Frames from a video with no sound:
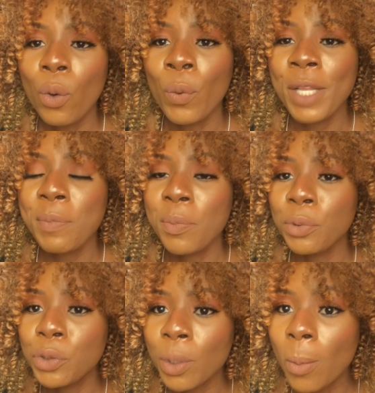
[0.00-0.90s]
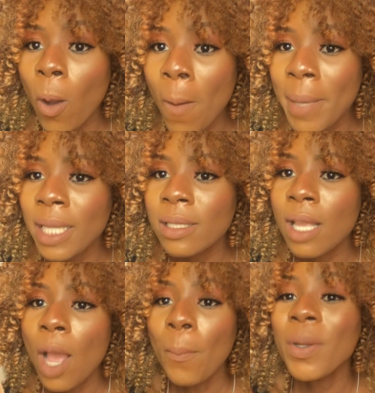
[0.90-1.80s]
when people drop comments,
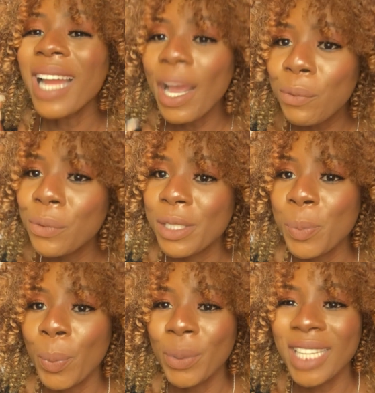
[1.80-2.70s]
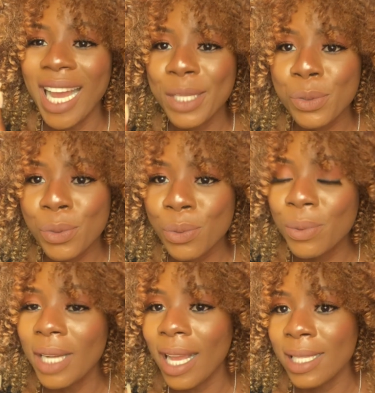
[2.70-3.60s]
but I will respond as
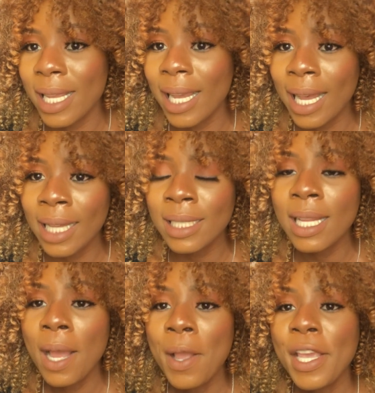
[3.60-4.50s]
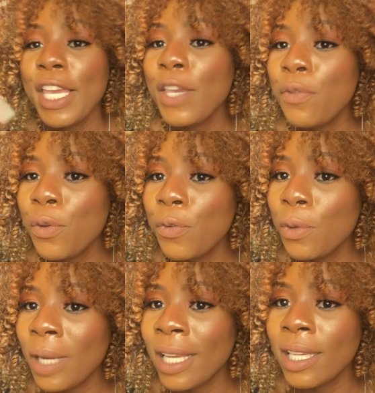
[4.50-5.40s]
soon as I can. If you
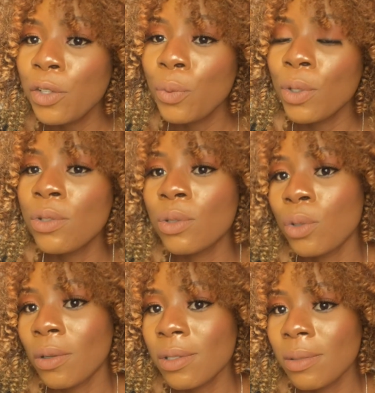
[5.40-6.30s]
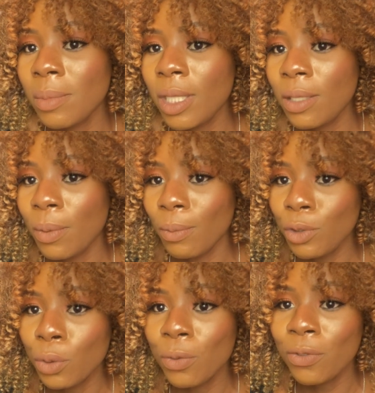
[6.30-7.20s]
feel like you want to talk to me, you
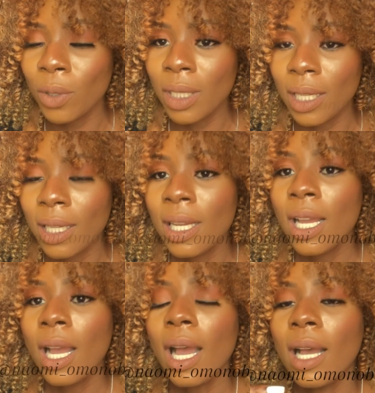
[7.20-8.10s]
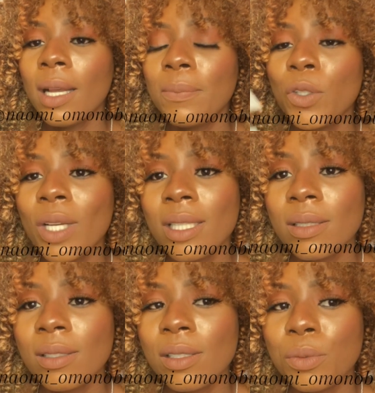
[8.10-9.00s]
know, further, you
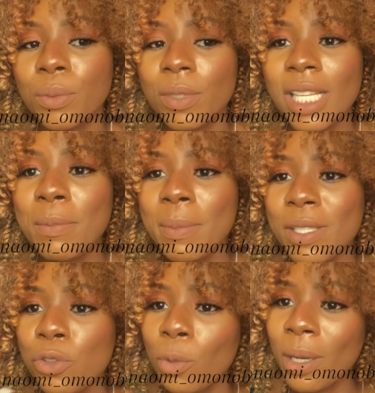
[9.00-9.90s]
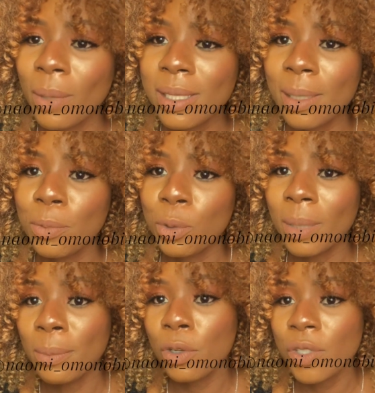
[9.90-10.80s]
can send me a message on my WhatsApp
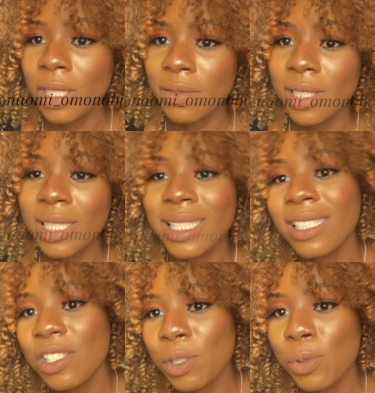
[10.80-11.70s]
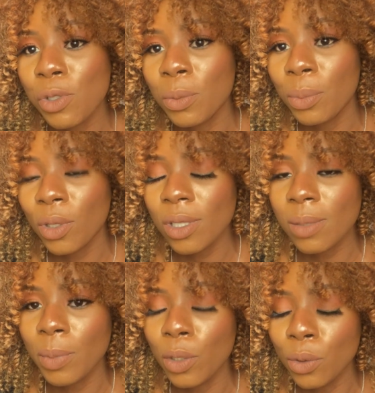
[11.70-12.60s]
number. I'm going to leave it in the description
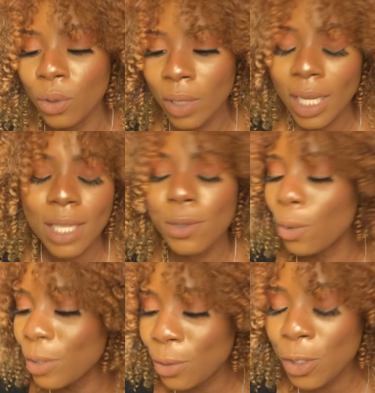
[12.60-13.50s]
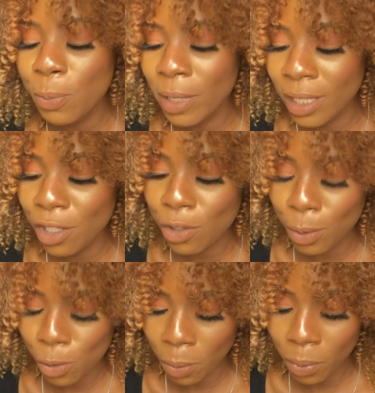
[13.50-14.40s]
box below. It's always going to be in the
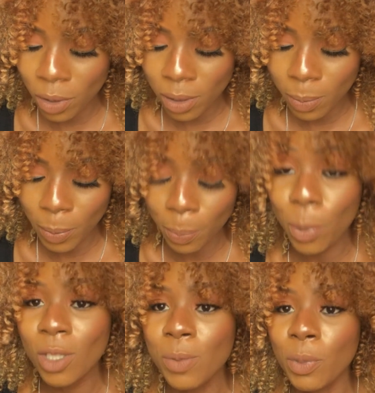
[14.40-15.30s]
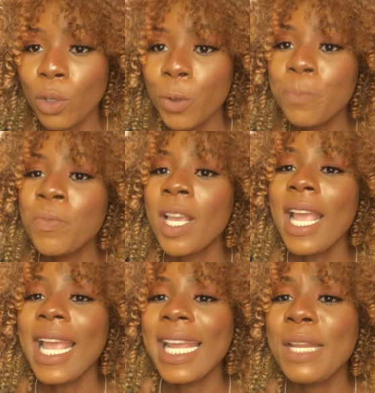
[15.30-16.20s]
description box below.
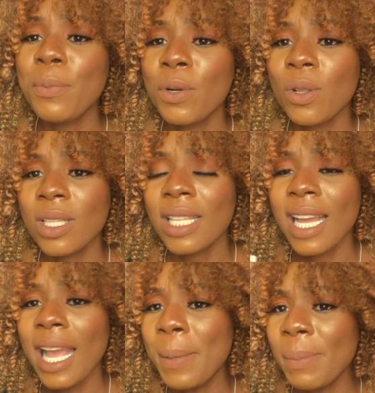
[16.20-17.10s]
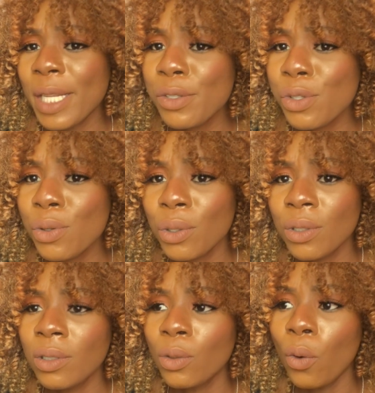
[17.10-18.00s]
Any product that I
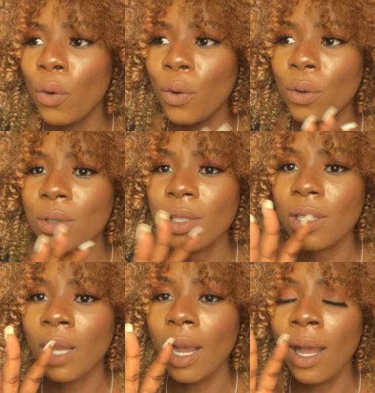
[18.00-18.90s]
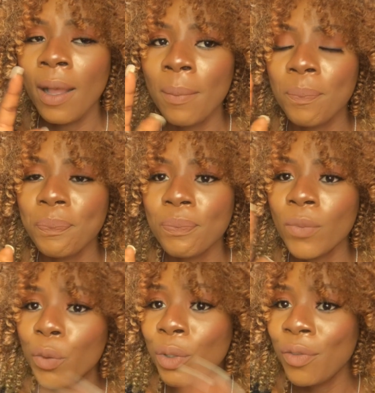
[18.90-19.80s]
mention or
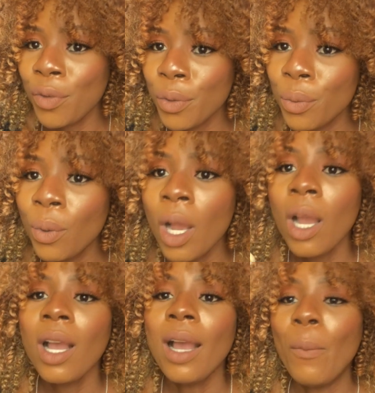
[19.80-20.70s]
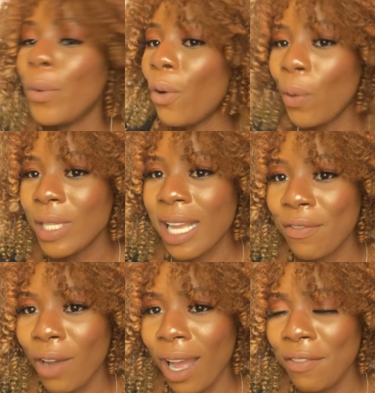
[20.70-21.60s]
review, we always have
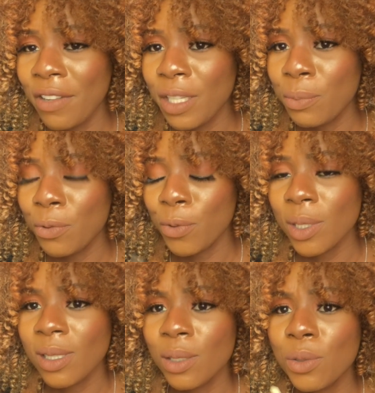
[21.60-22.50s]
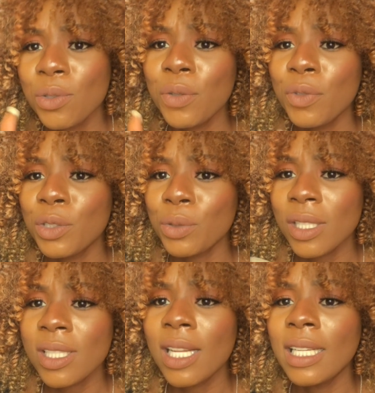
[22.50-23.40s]
available for sale. So if you're
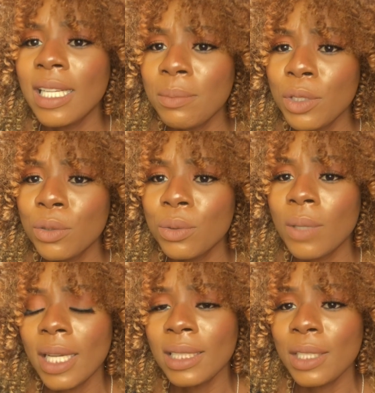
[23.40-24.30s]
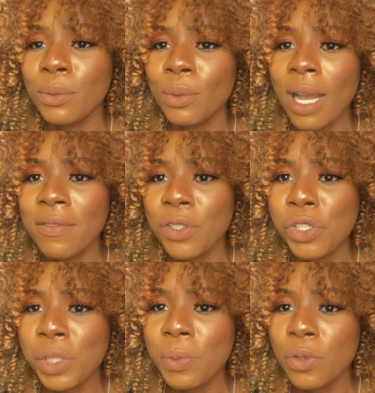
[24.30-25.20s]
interested, let me know and then we'll have it
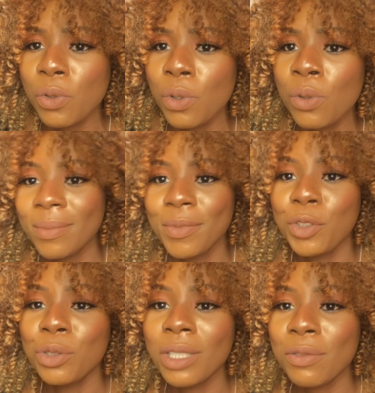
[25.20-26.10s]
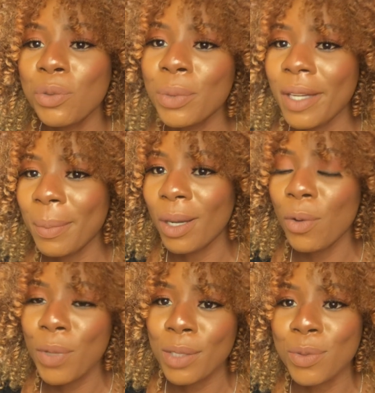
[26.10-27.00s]
shipped to you. You don't have to worry about
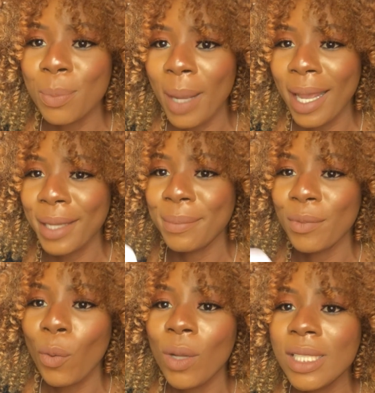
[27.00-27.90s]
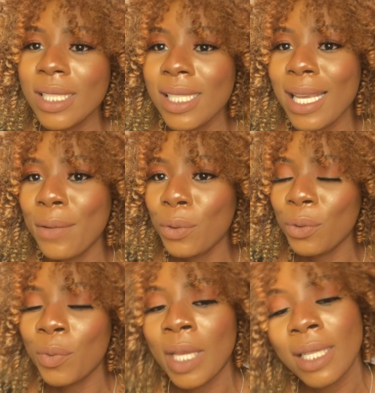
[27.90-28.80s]
where to buy, quality and all
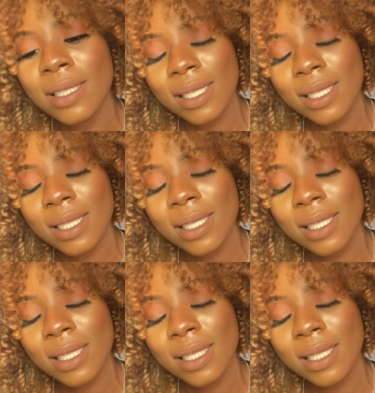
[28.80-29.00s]
of that.